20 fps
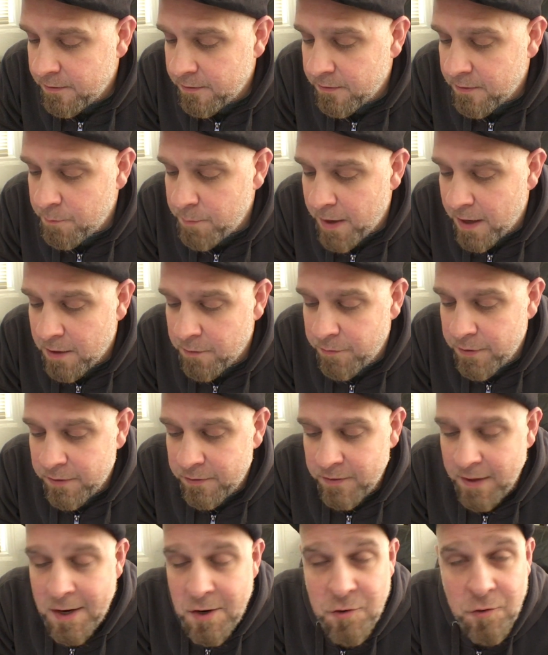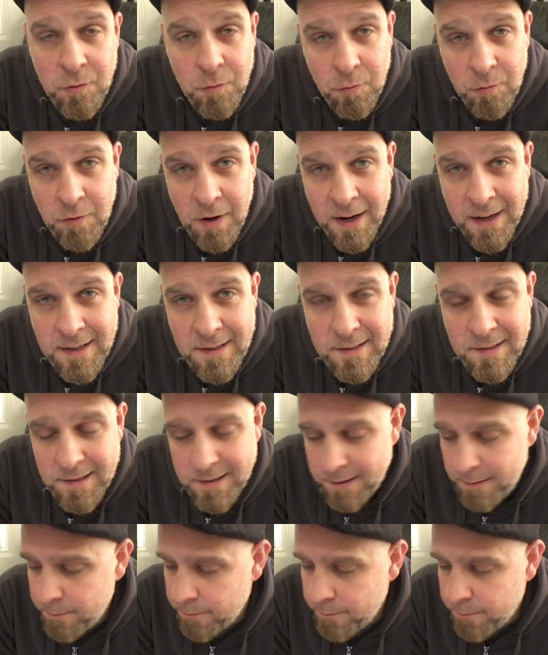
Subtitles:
is a manifestation, right?